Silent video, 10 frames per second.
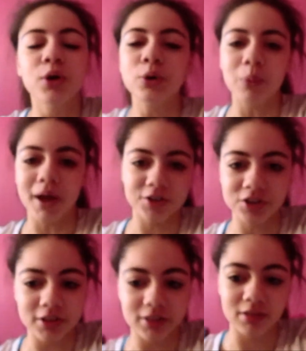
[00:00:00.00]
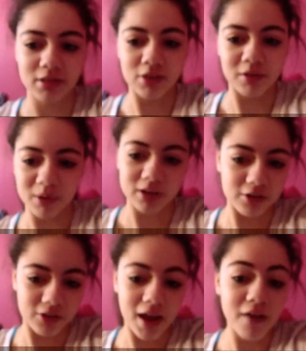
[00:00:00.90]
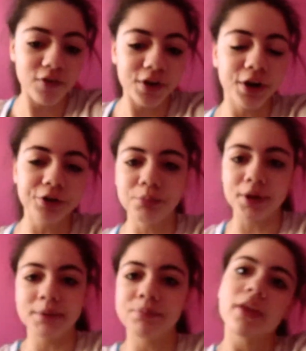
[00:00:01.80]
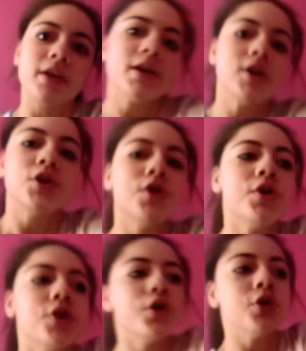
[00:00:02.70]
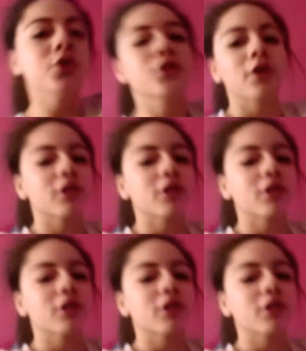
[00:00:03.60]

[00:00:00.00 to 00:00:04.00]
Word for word: why she said that we do that every year, but who knows.